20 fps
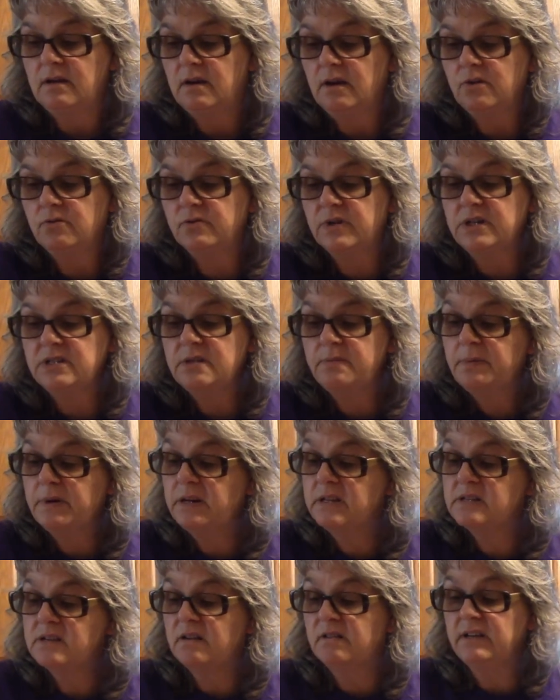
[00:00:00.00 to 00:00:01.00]
A recipe
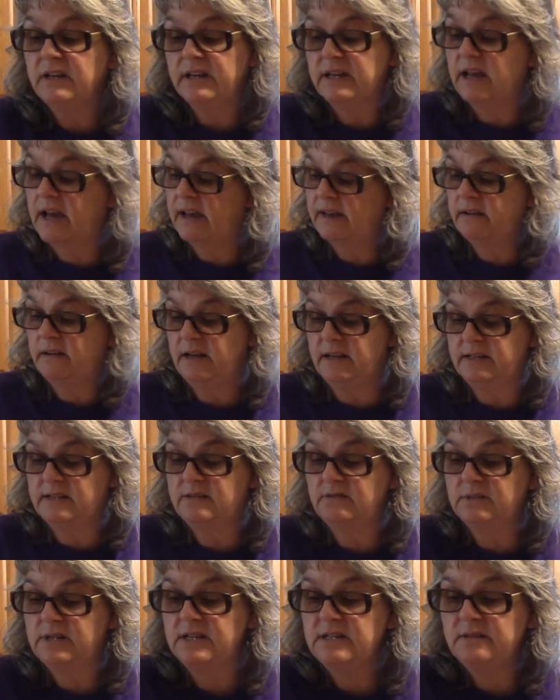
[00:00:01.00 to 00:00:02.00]
is only a guideline,
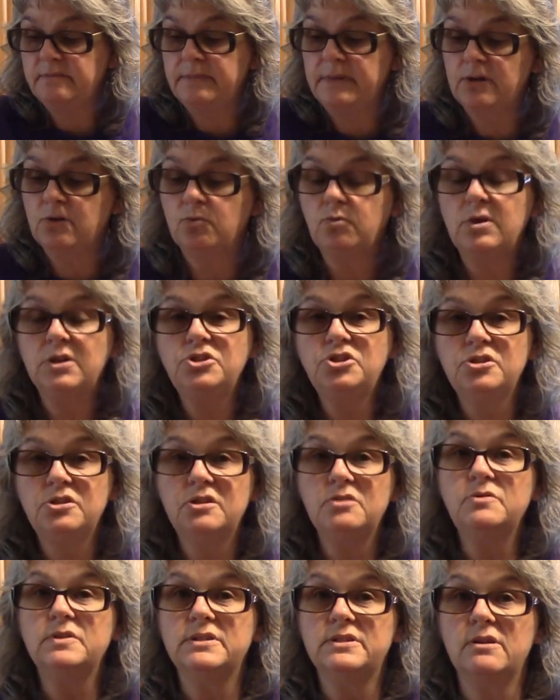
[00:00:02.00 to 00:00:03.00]
so it doesn't matter what you
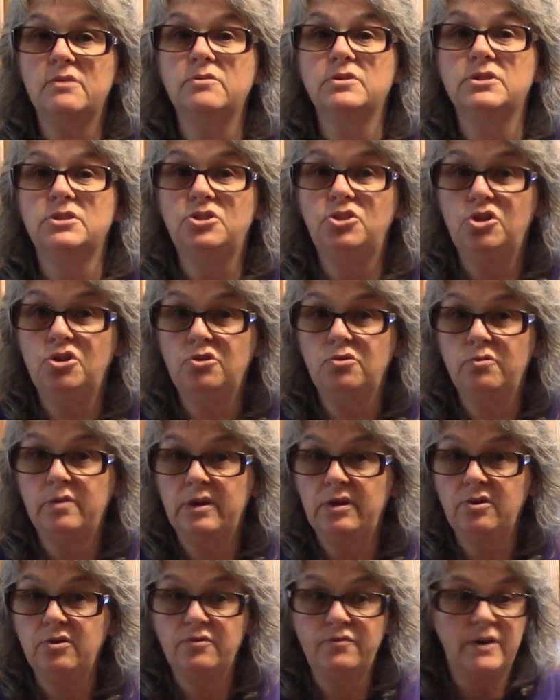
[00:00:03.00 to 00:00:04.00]
do as long as you
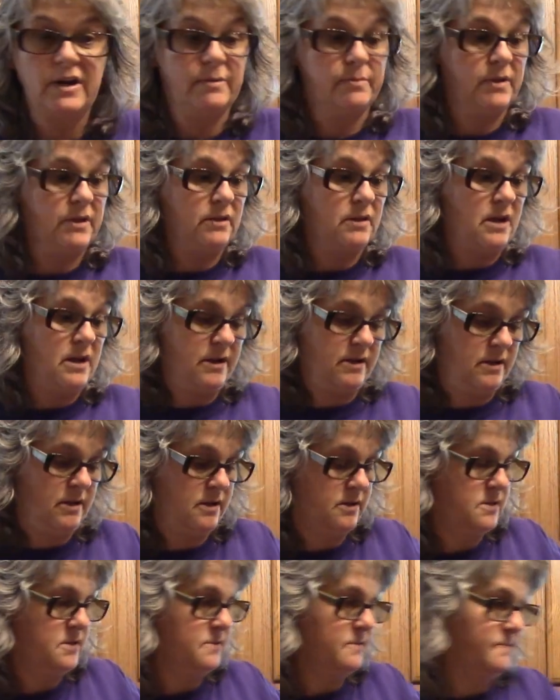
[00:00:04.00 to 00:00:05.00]
and your family like
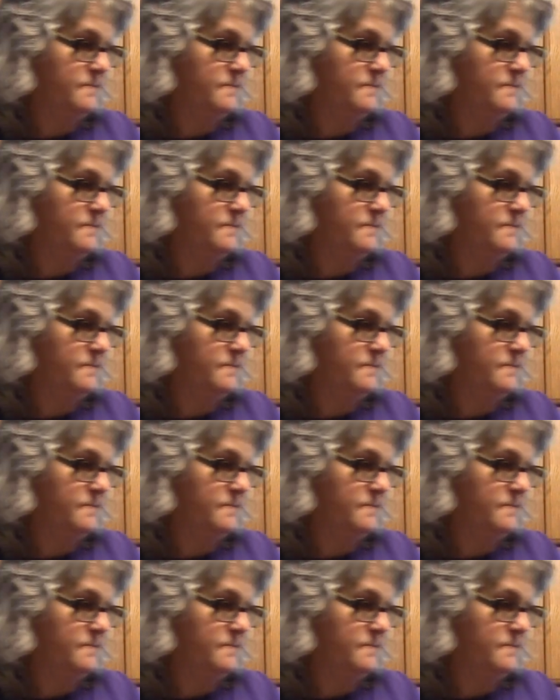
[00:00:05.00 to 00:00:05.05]
it.